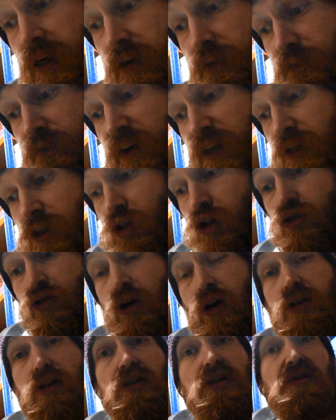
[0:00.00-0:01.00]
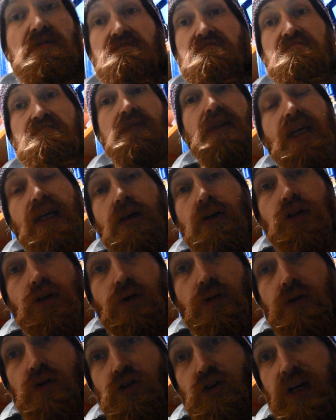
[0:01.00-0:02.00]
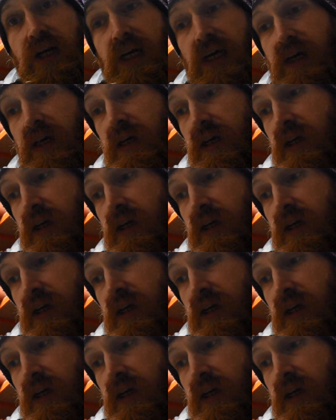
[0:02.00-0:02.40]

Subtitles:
Fingers crossed it'll do the trick,